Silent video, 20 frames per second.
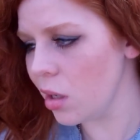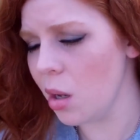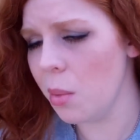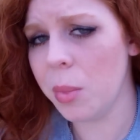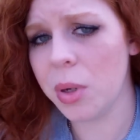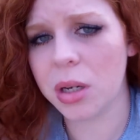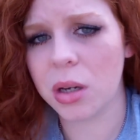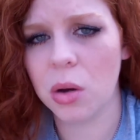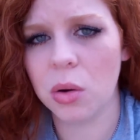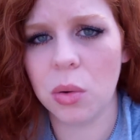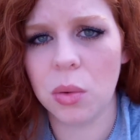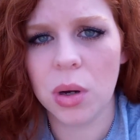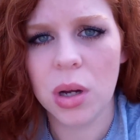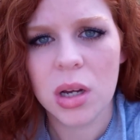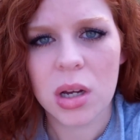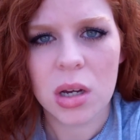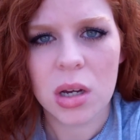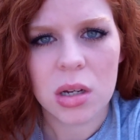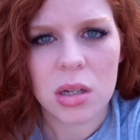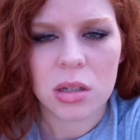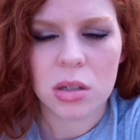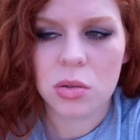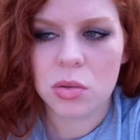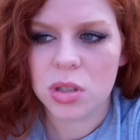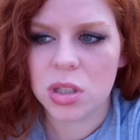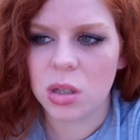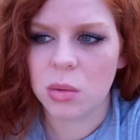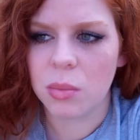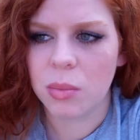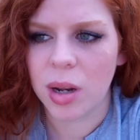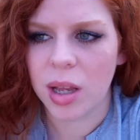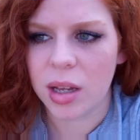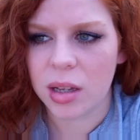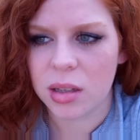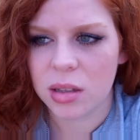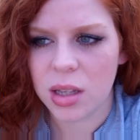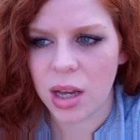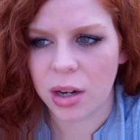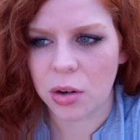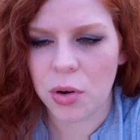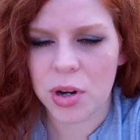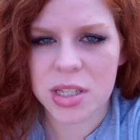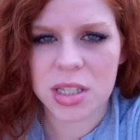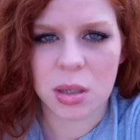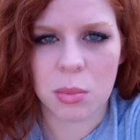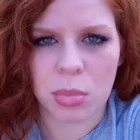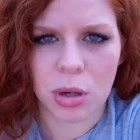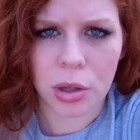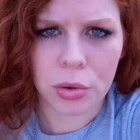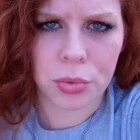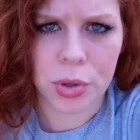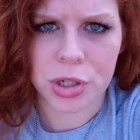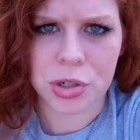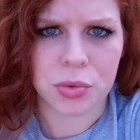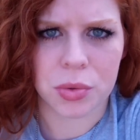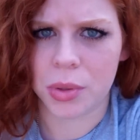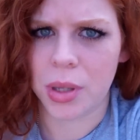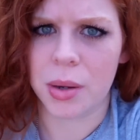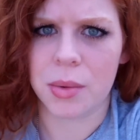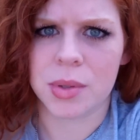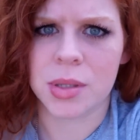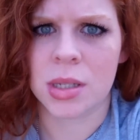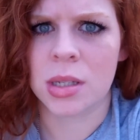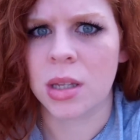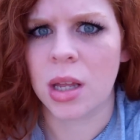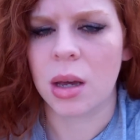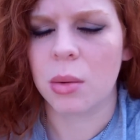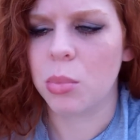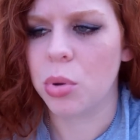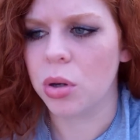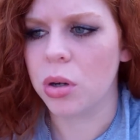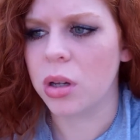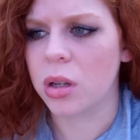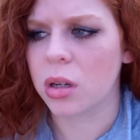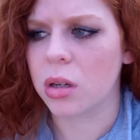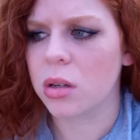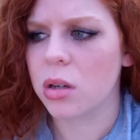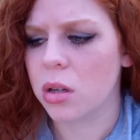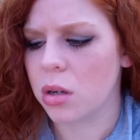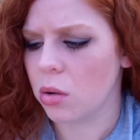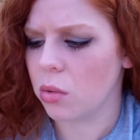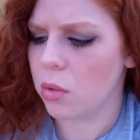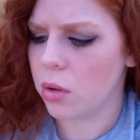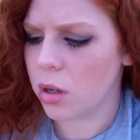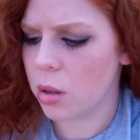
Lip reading: I'm gonna go do some, like, that crazy blood ritual that was in that book, and,